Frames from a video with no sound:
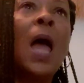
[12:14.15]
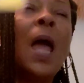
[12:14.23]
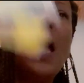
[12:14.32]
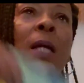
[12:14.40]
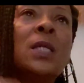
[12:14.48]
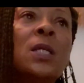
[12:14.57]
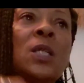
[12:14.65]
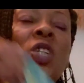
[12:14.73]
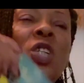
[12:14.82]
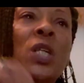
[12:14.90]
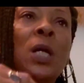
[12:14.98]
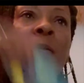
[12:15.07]
and
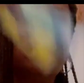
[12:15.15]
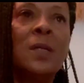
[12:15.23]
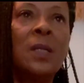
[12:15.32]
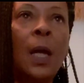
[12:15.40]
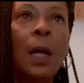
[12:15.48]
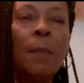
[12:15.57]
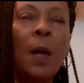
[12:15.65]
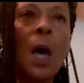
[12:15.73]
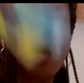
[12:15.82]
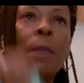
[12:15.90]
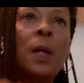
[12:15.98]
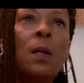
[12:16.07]
share the same
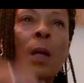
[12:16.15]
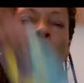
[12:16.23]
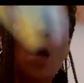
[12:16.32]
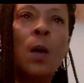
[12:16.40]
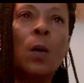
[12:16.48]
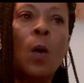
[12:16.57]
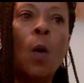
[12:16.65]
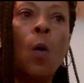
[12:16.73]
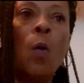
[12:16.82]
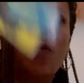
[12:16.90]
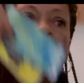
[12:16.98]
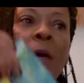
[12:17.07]
common
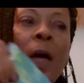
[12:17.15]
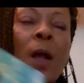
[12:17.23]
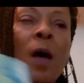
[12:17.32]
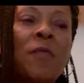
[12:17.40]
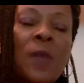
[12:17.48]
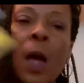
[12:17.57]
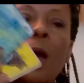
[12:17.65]
goal of